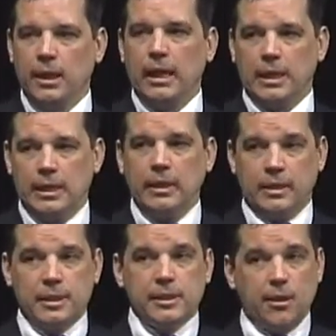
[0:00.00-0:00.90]
And
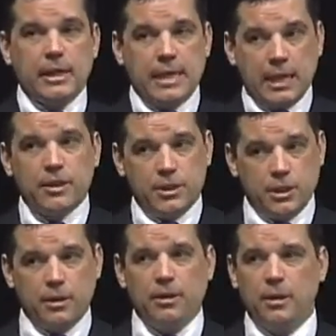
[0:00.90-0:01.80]
then starting next
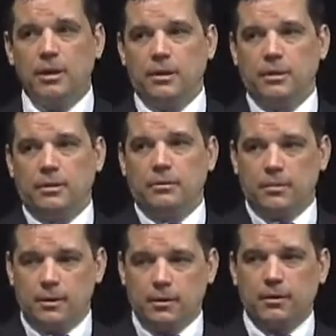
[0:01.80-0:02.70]
year,
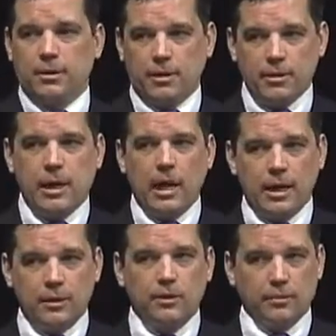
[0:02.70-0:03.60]
they'll start
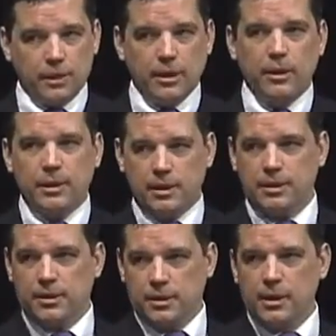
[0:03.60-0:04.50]
tying those results into the